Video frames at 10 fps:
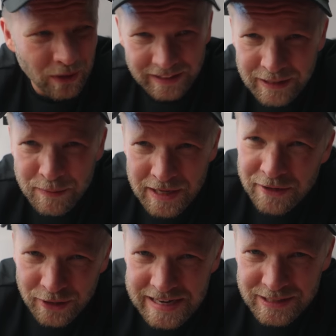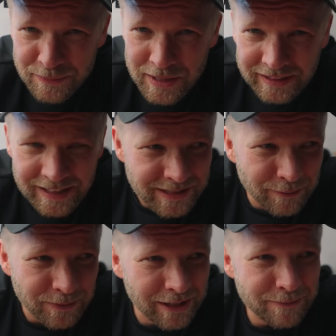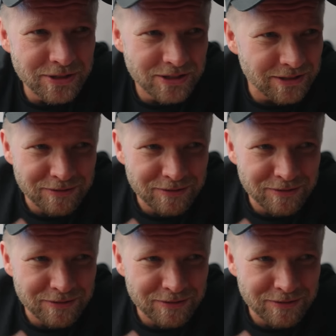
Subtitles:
I think we underestimate that sometimes.